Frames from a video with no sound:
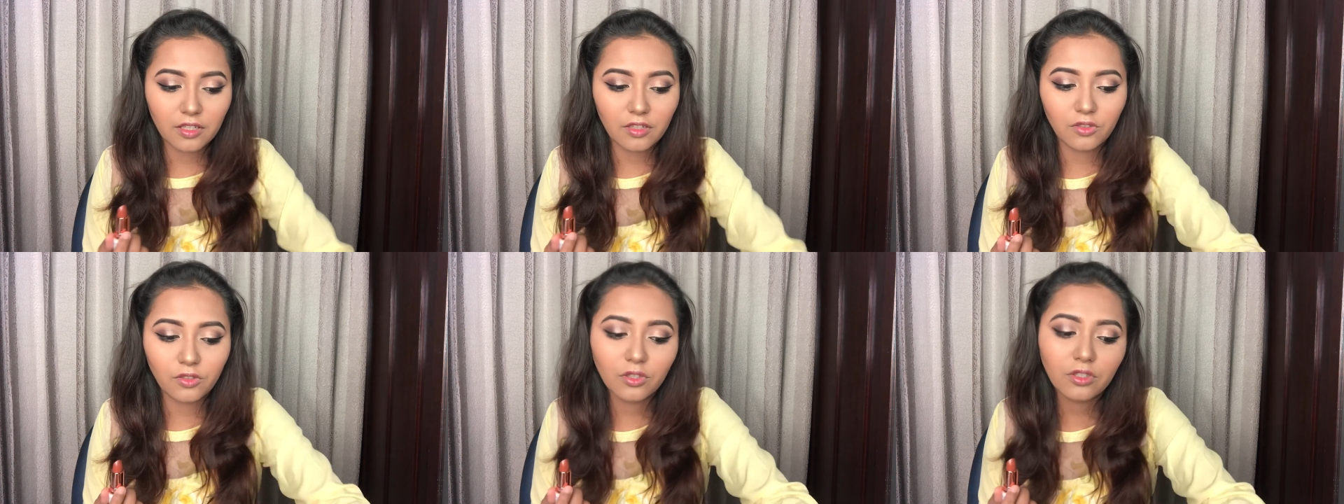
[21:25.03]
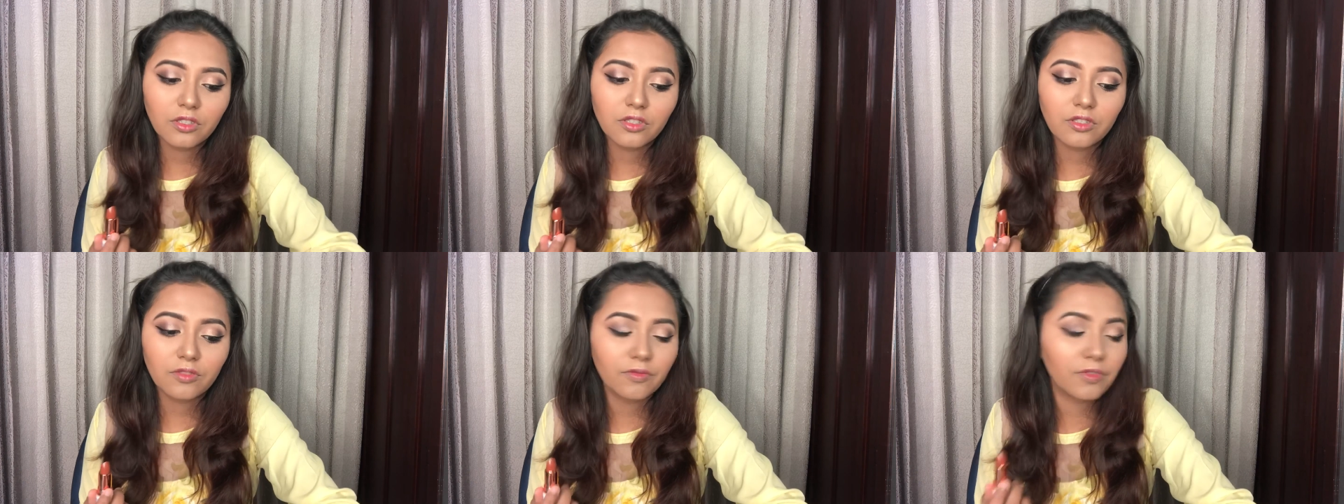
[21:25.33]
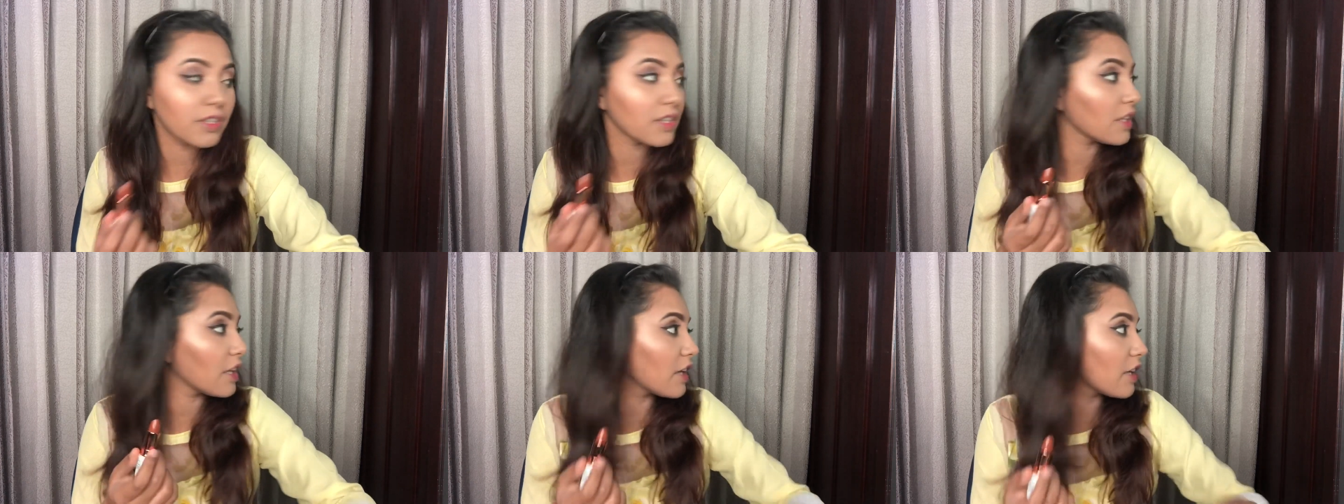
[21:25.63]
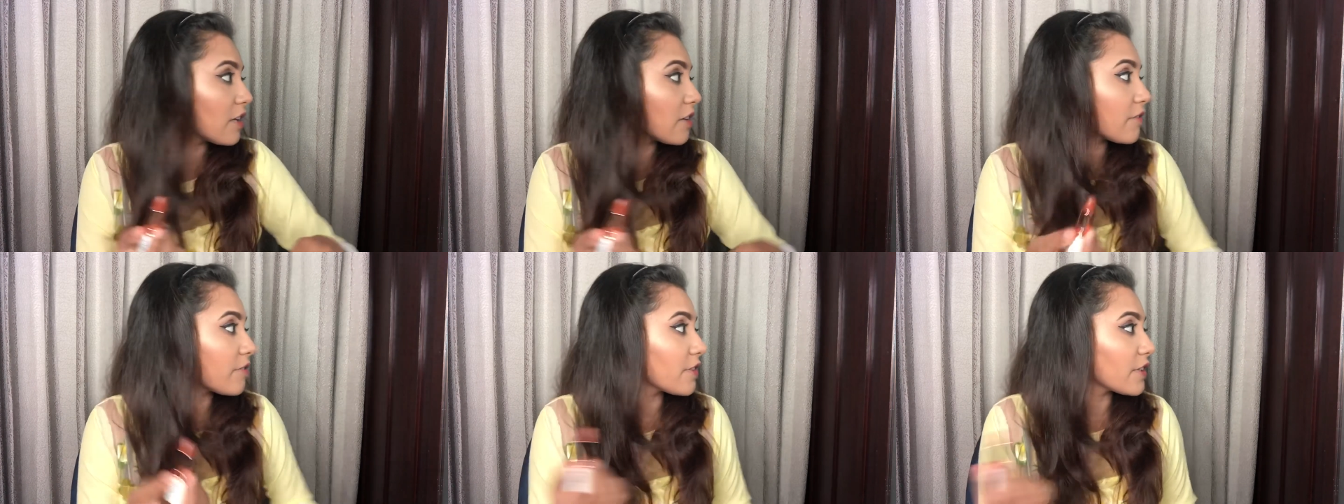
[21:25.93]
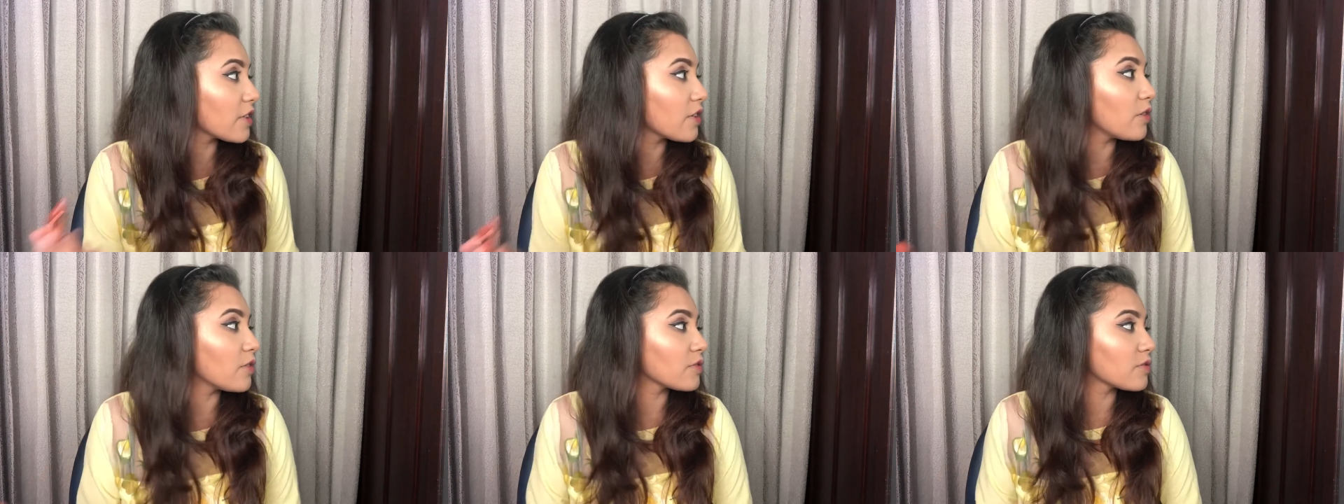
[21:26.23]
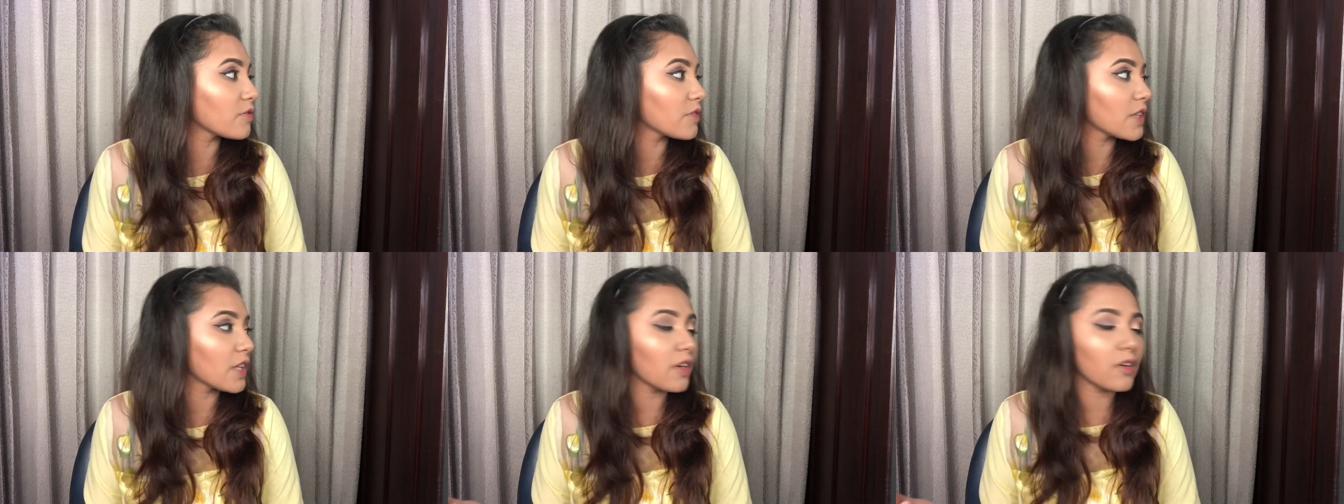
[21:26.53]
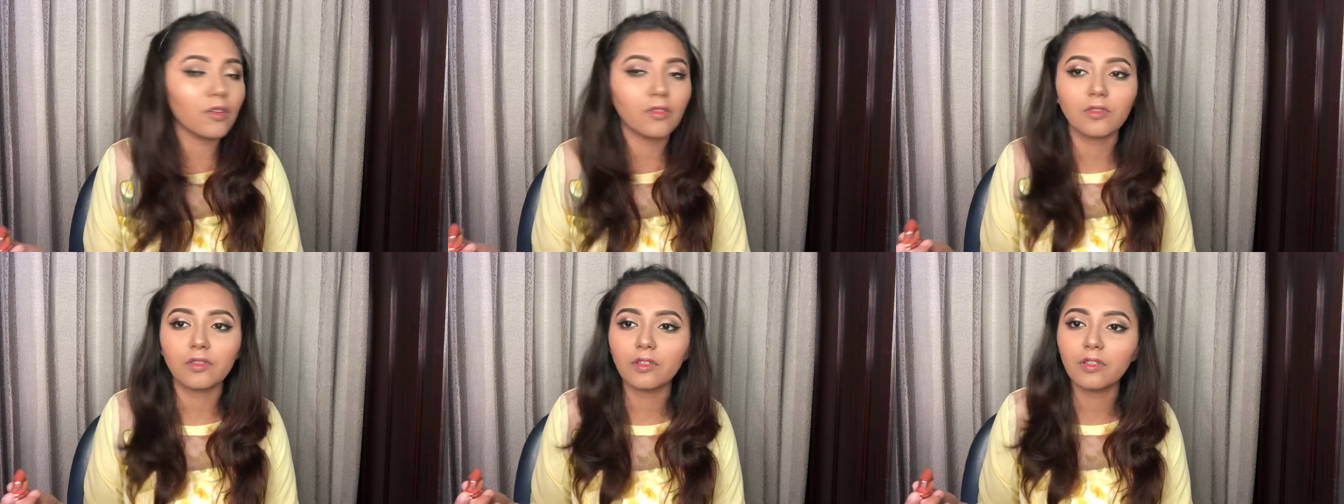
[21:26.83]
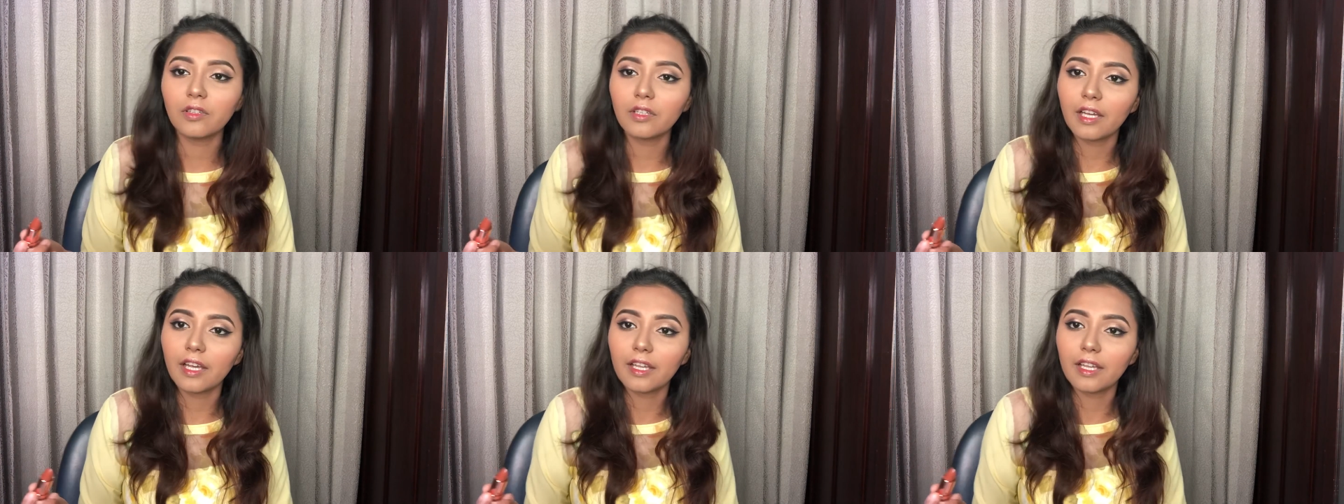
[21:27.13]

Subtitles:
looks and if it goes with the whole look,